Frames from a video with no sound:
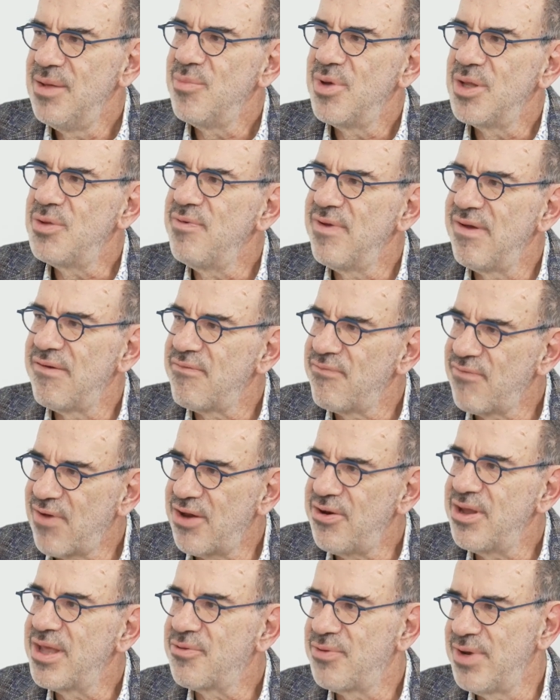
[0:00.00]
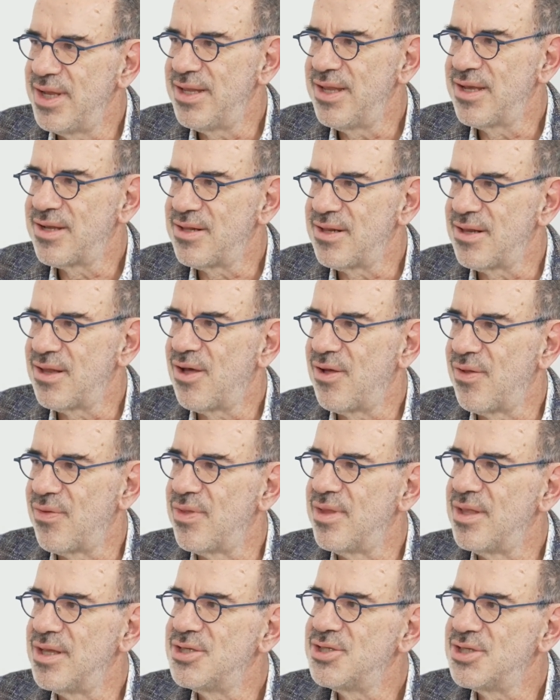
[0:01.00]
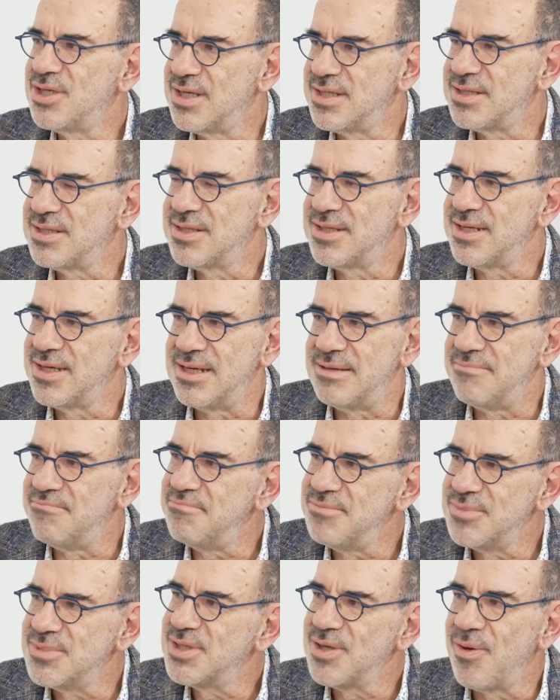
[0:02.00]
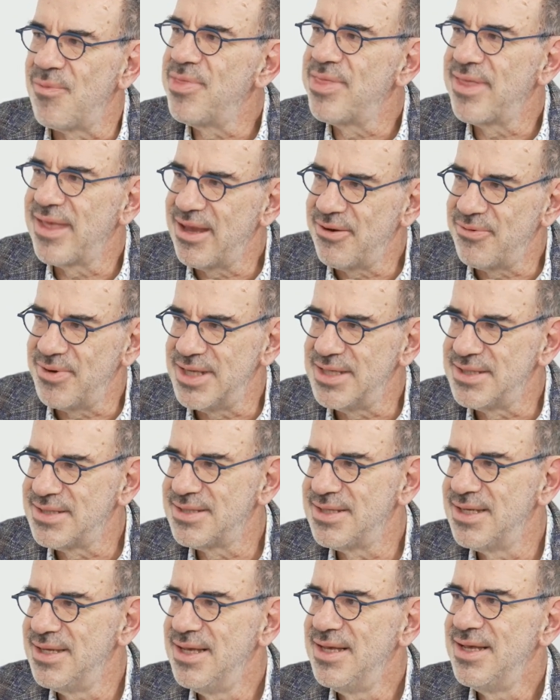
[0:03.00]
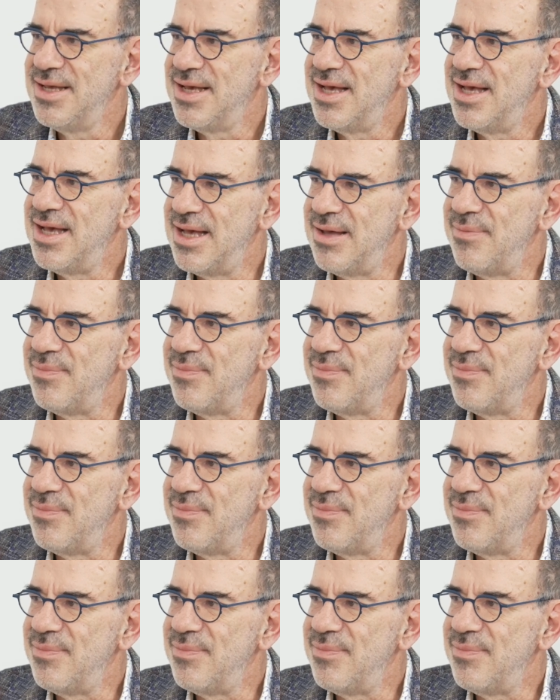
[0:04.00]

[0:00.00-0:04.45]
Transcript: but we are very critical on just um, some theories yeah, yeah.